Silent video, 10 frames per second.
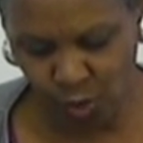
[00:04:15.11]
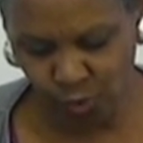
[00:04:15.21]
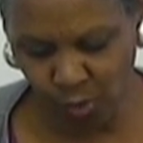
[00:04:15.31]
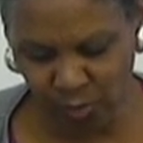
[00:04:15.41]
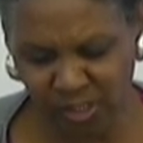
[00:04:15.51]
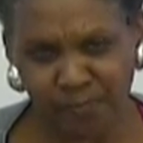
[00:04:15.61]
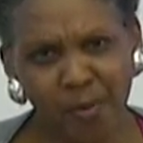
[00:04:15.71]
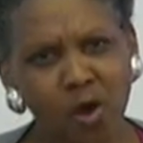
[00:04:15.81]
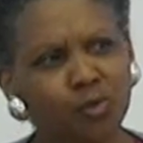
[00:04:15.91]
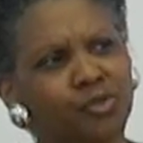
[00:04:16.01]
So as
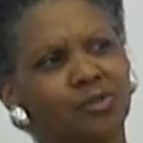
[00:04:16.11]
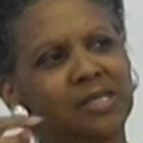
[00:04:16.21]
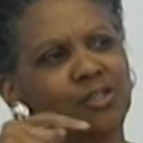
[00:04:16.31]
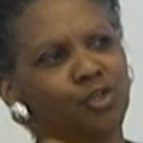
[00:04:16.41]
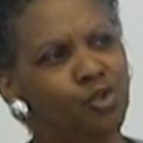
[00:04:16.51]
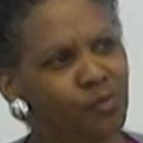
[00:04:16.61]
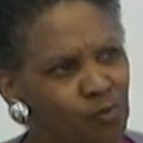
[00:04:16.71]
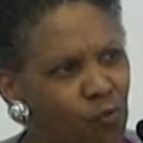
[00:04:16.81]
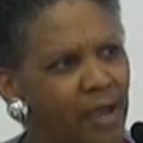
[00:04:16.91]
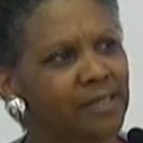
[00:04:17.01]
opposed to these
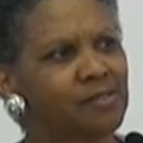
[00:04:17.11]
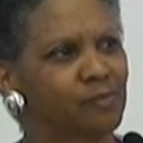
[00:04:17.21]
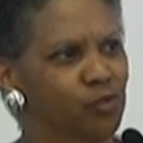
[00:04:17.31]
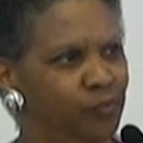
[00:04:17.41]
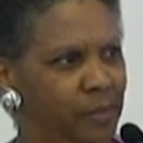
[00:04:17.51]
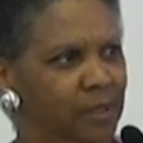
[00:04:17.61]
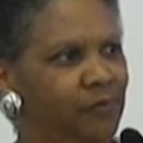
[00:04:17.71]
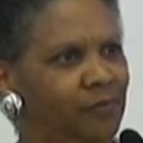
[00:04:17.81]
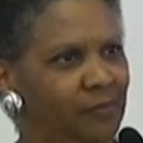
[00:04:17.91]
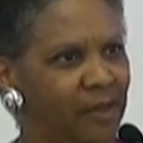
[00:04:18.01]
human rights
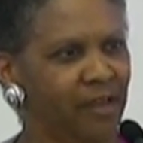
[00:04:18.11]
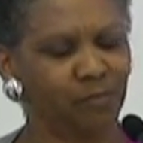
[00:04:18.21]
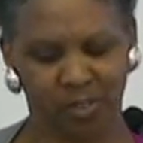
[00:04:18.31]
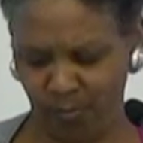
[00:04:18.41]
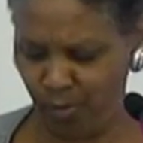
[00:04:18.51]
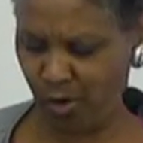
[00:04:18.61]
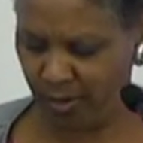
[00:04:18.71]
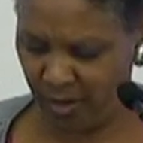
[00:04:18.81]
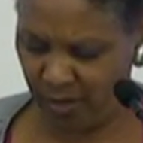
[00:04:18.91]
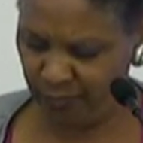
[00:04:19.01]
movements that I've been a
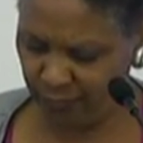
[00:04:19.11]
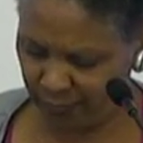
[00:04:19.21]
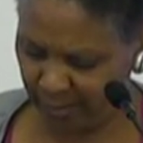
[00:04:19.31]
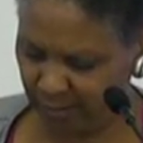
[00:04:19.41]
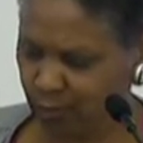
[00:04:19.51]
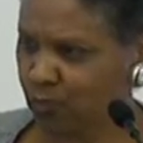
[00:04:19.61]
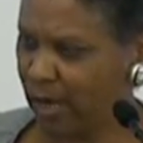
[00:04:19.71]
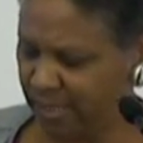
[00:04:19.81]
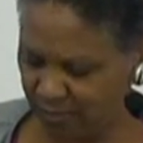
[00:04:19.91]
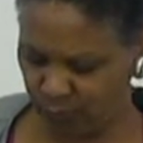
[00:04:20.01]
part of, right, the
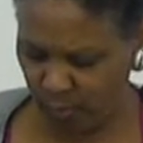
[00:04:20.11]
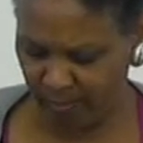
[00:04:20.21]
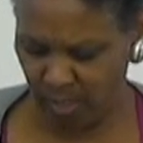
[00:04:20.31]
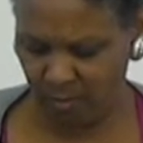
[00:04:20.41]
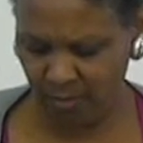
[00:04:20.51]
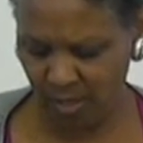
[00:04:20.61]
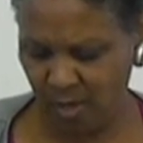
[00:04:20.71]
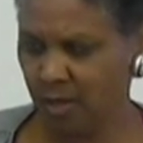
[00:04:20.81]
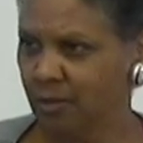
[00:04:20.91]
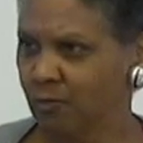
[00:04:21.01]
rights of women,
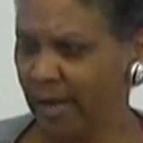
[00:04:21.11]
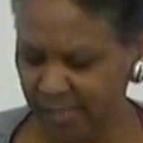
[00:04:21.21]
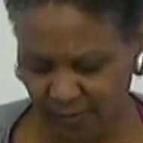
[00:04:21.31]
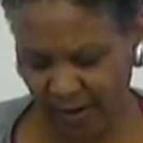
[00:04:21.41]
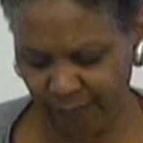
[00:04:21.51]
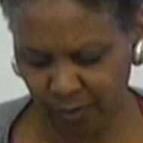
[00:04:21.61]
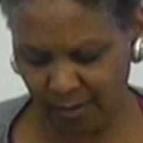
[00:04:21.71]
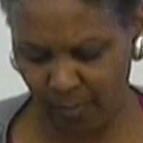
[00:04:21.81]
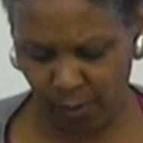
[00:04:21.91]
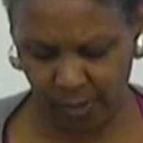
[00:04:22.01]
the rights of African
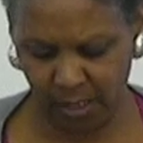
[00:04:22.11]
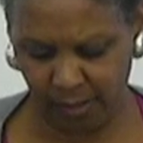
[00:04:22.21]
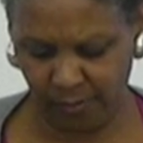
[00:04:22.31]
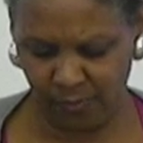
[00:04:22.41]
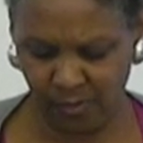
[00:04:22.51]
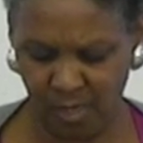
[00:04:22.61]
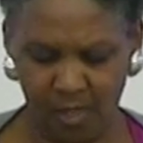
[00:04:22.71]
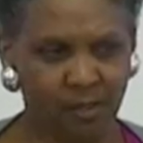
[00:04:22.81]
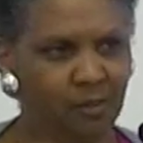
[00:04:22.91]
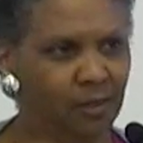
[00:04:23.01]
Americans
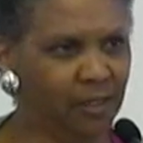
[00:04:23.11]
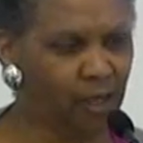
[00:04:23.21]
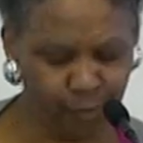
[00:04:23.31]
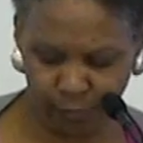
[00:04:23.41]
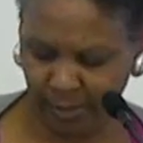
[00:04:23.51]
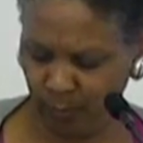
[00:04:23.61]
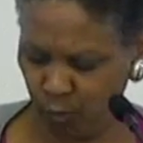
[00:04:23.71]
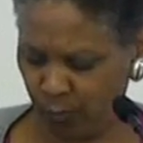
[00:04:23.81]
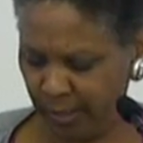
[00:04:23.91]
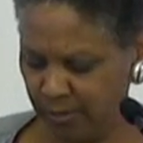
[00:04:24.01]
and other
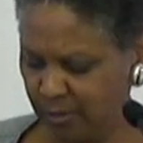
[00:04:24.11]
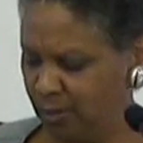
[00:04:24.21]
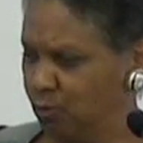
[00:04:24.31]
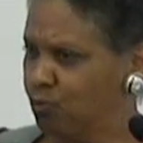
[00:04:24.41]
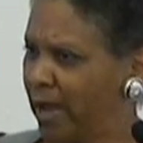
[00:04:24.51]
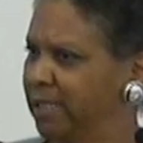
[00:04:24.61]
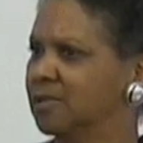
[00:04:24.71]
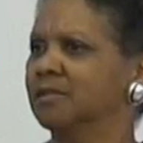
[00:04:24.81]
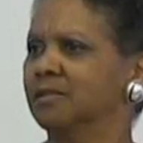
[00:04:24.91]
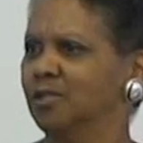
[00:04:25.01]
immigrants, and the
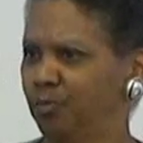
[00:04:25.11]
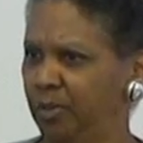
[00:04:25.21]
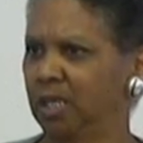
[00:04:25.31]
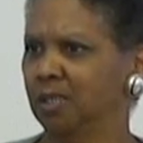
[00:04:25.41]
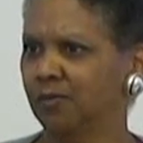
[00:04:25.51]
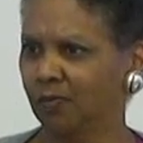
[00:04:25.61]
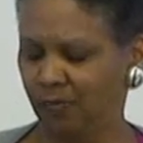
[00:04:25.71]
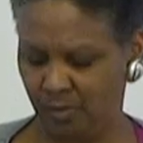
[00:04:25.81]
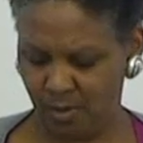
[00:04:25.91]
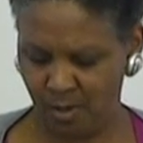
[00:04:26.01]
rights to peace,